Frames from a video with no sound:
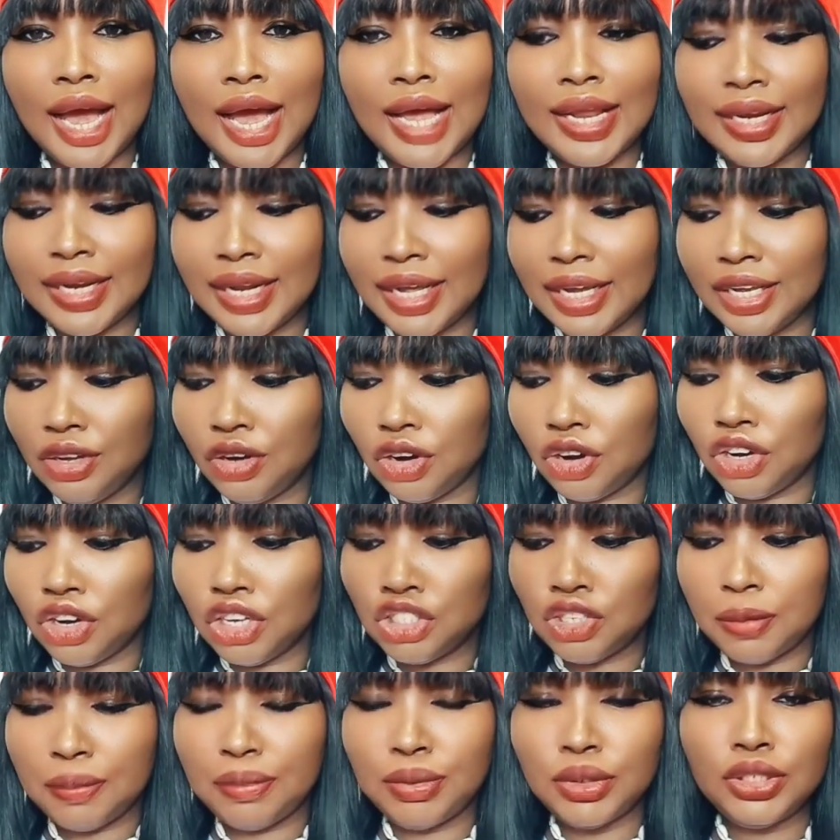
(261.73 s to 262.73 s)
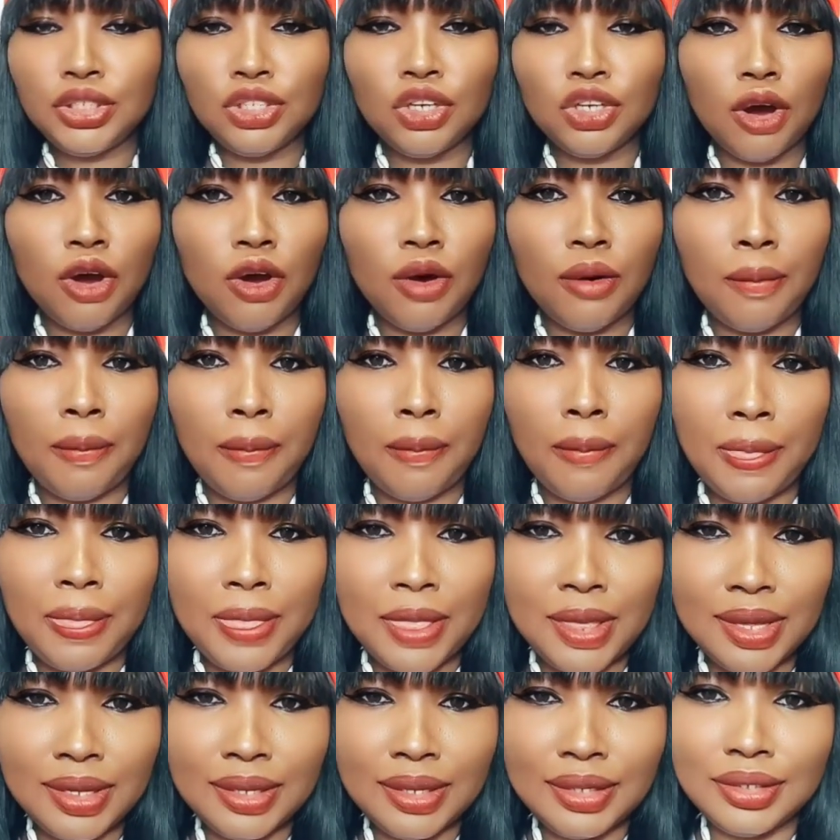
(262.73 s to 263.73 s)
And then you're going to put your,
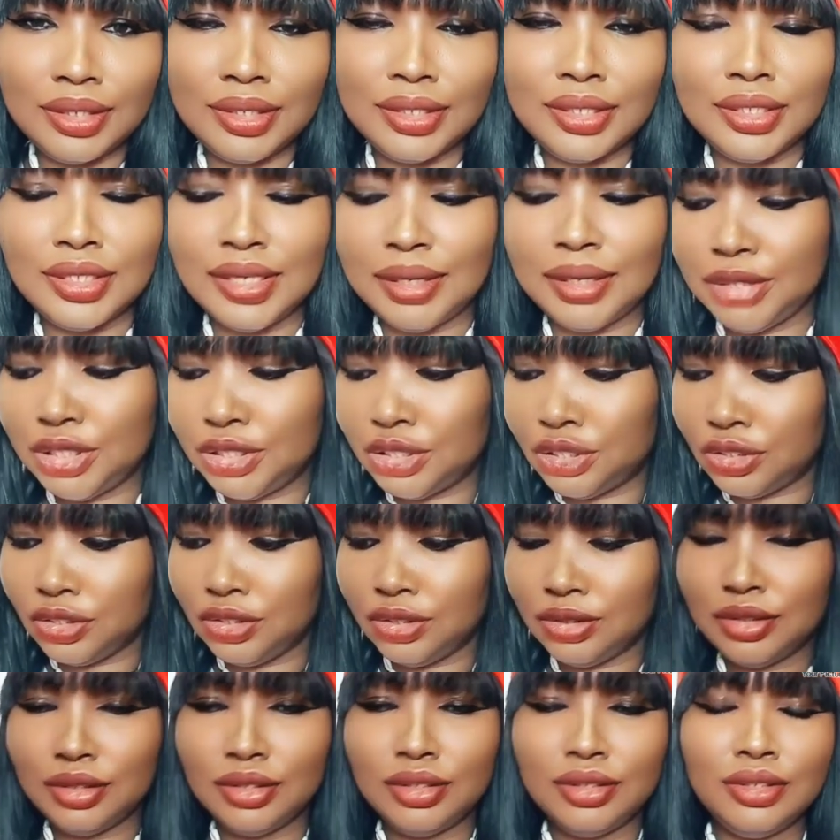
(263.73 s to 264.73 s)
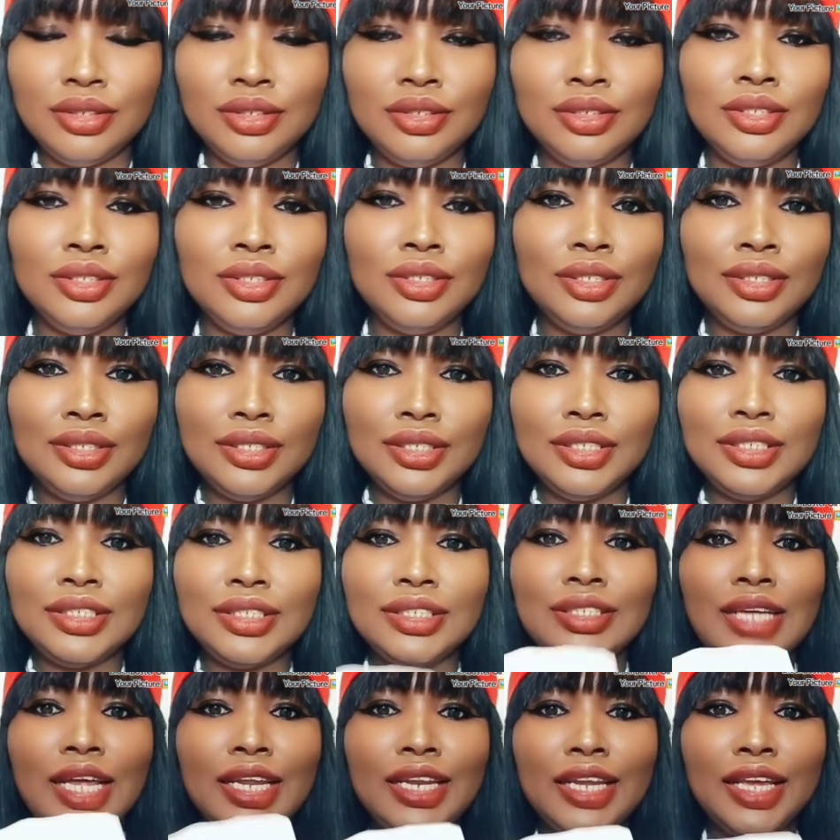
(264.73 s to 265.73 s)
let me show you. This
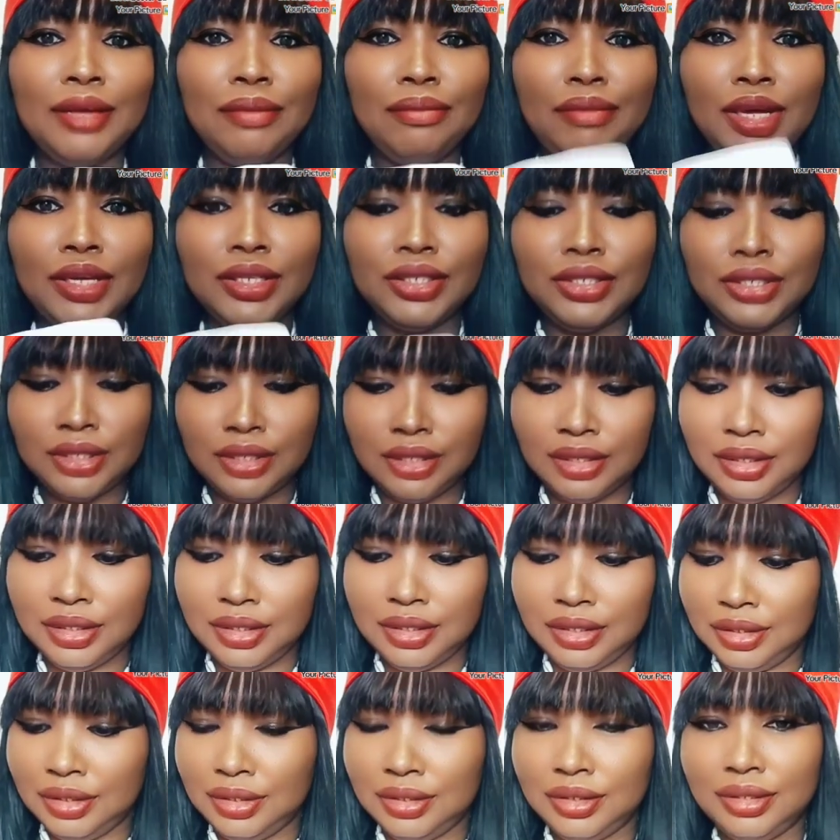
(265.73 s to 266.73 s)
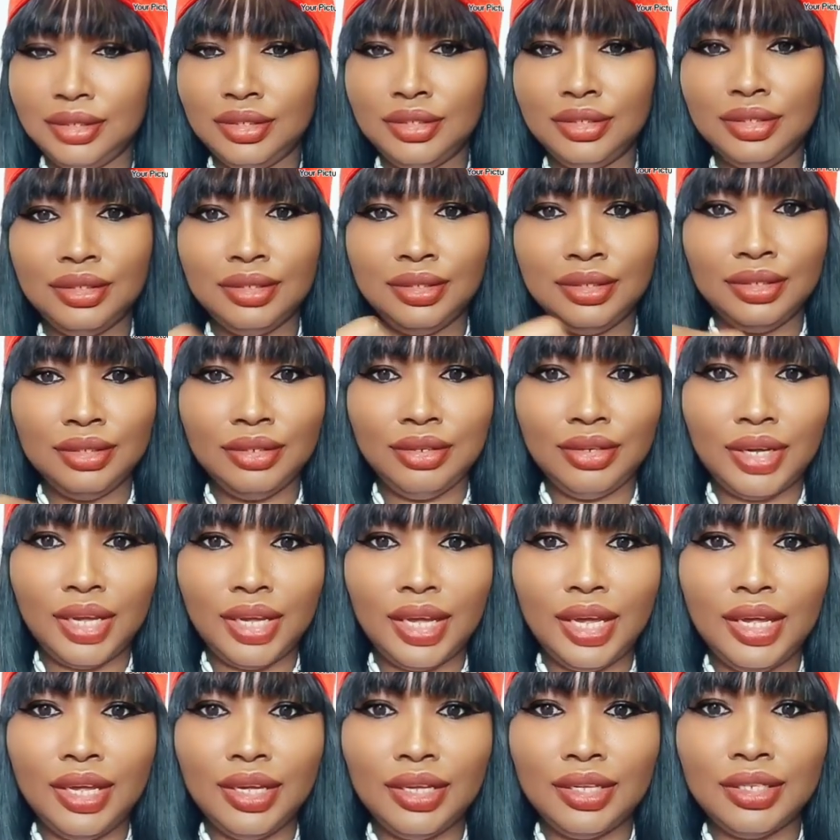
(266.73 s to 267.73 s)
is an image,
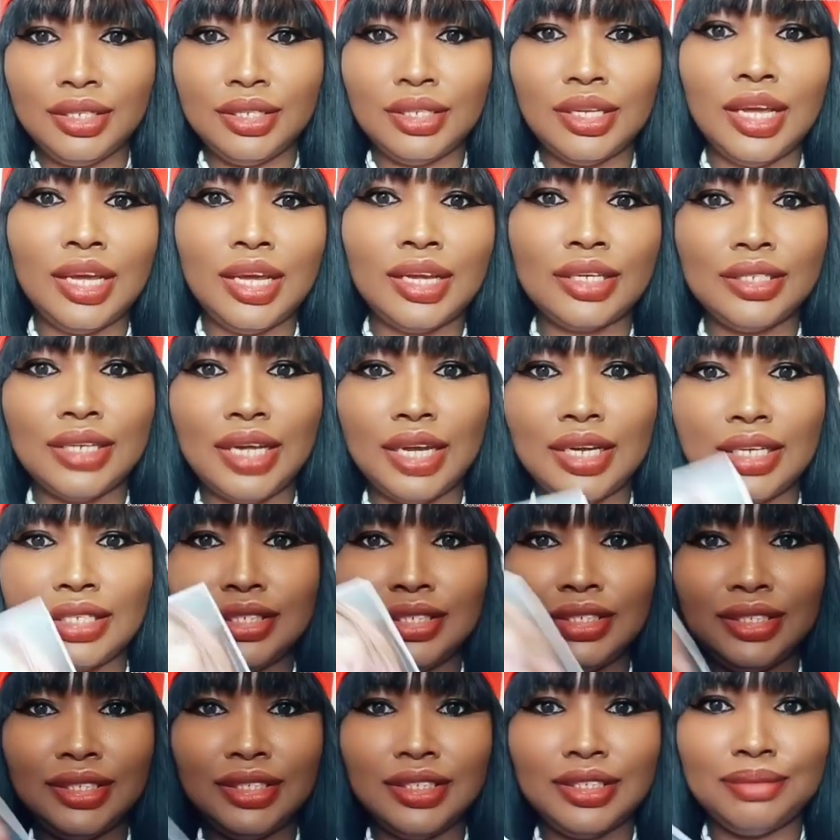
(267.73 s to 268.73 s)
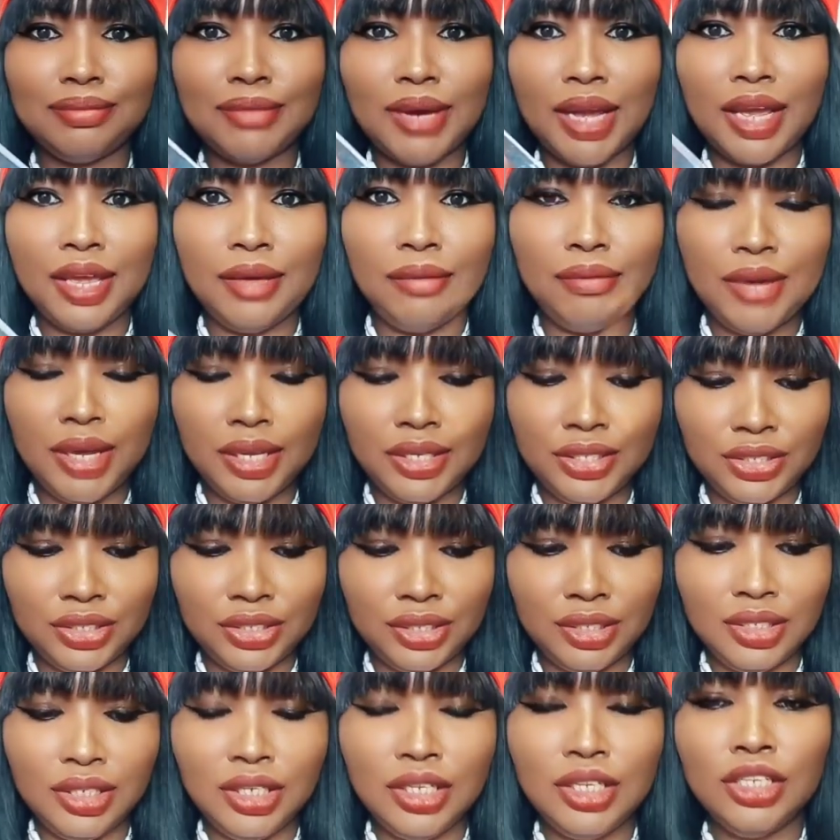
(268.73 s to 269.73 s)
okay? Like this is my
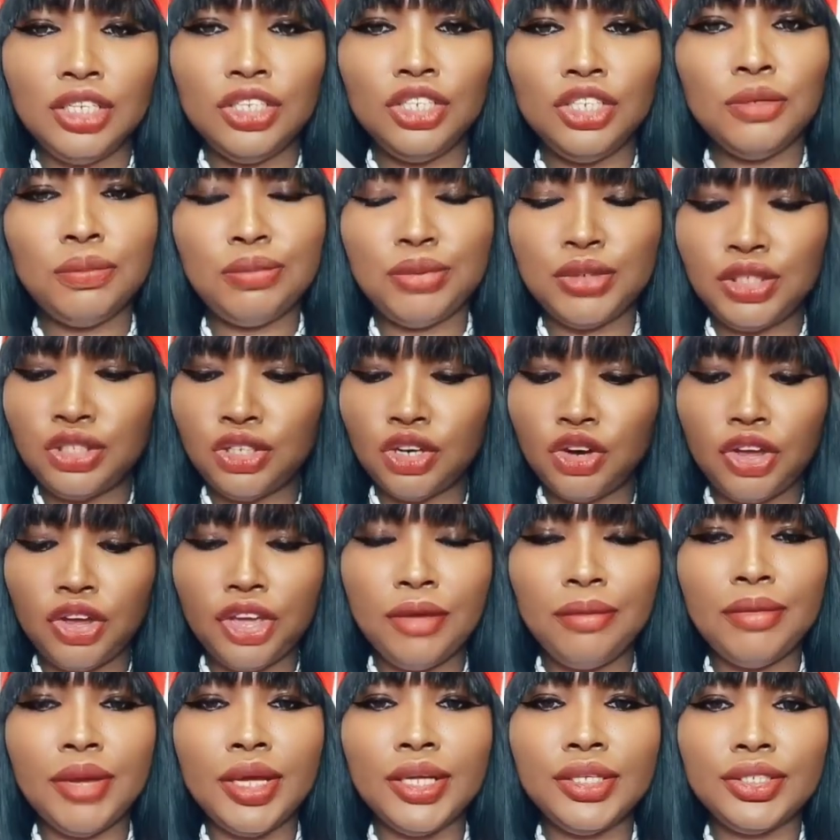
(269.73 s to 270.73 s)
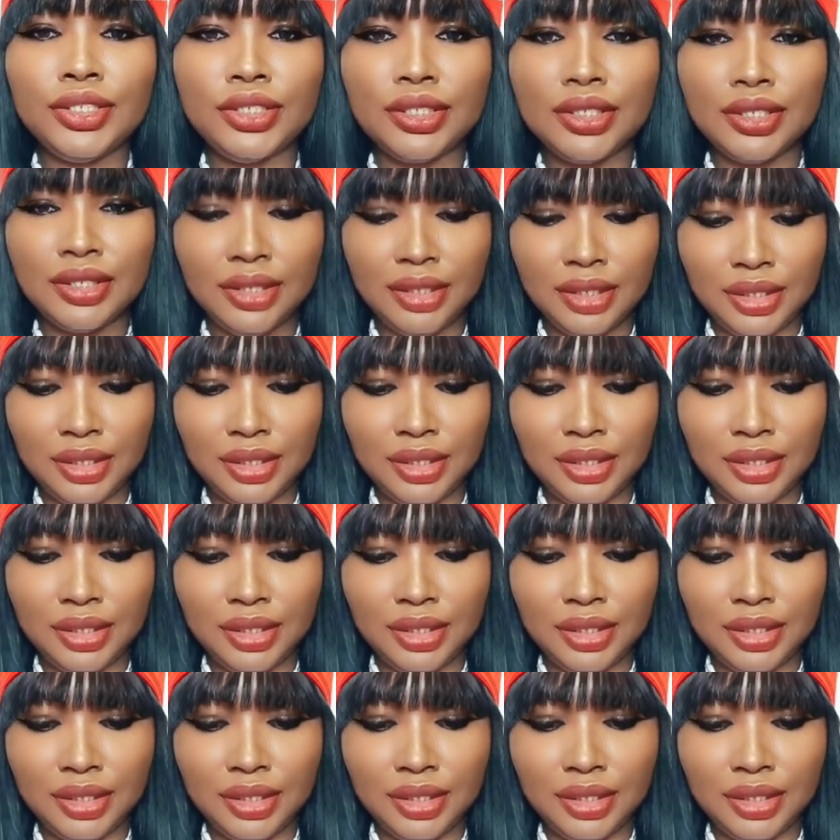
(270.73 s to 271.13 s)
image. You put your image